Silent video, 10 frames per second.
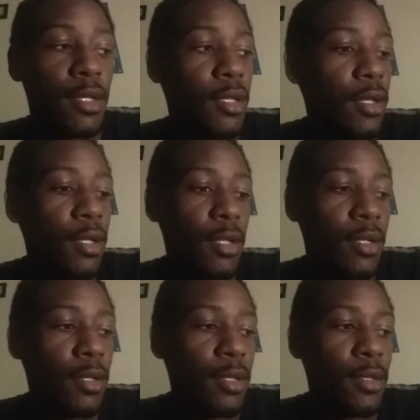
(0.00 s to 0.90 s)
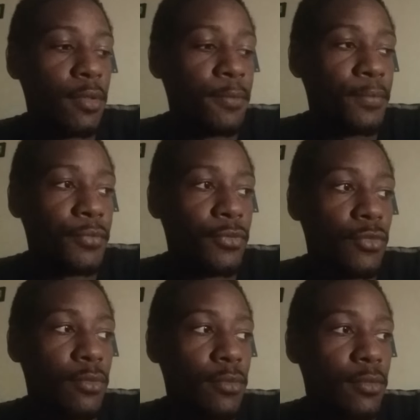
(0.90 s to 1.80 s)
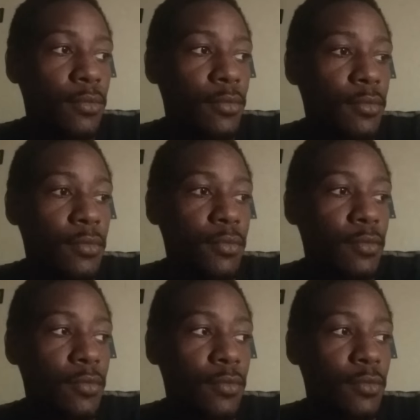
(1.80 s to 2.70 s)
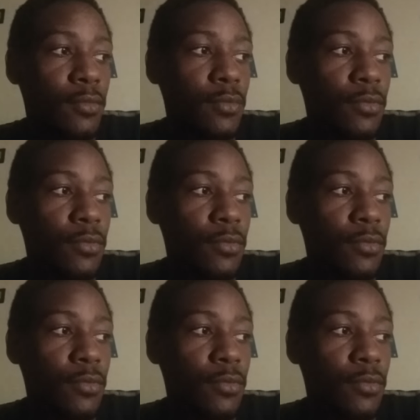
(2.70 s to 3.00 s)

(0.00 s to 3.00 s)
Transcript: [no speech]